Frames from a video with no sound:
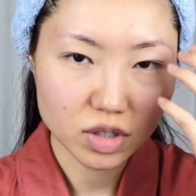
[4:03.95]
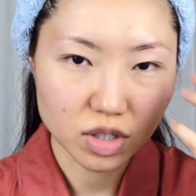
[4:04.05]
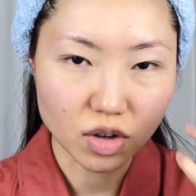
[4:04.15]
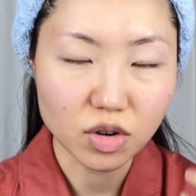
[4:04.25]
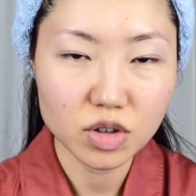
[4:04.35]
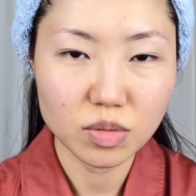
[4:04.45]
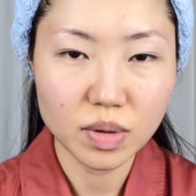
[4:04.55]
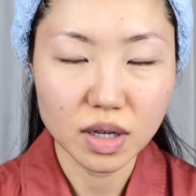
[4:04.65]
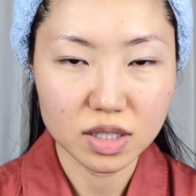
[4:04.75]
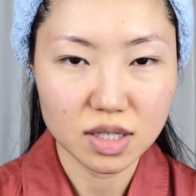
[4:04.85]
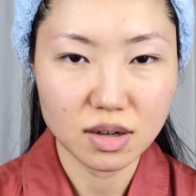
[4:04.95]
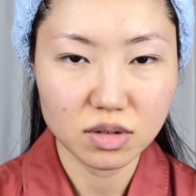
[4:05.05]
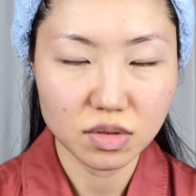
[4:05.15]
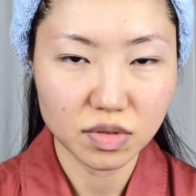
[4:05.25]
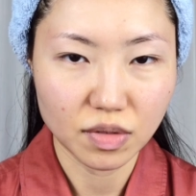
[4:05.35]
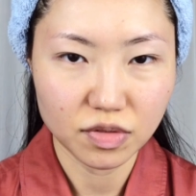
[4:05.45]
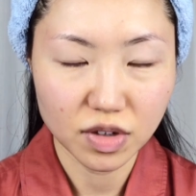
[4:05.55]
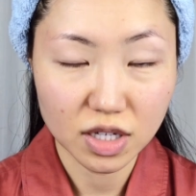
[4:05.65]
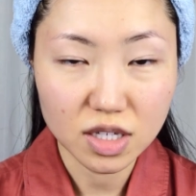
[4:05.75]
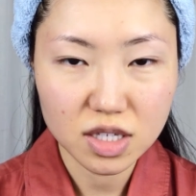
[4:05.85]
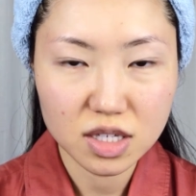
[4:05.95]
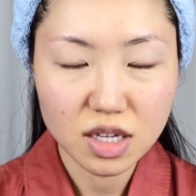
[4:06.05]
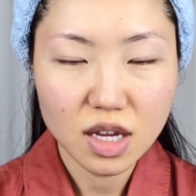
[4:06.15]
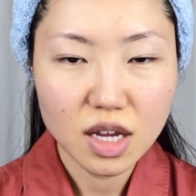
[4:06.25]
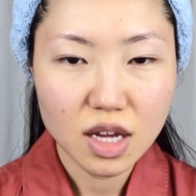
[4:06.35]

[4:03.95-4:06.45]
the oil plugs out of the place.